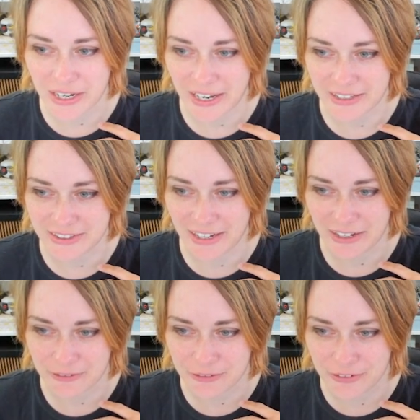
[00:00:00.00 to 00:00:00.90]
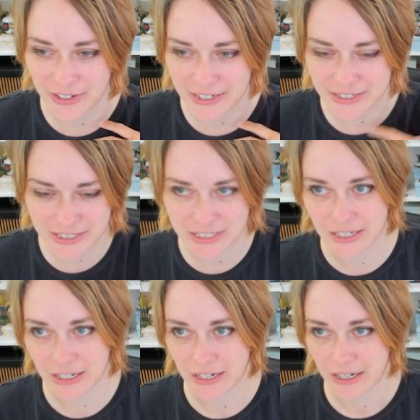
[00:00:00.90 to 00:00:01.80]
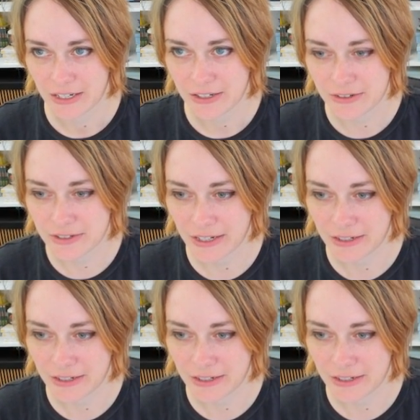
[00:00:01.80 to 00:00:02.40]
at that face. You can